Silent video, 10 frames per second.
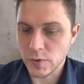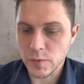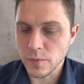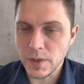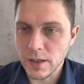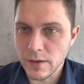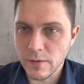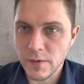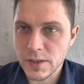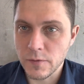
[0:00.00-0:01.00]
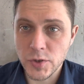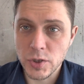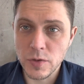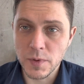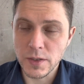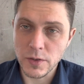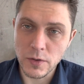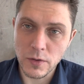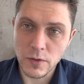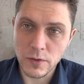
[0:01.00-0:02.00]
which would be the visit of Xi
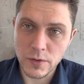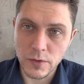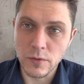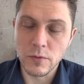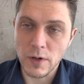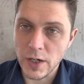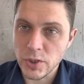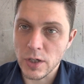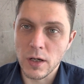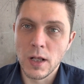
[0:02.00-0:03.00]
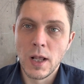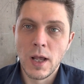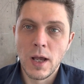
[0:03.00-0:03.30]
Jinping to Russia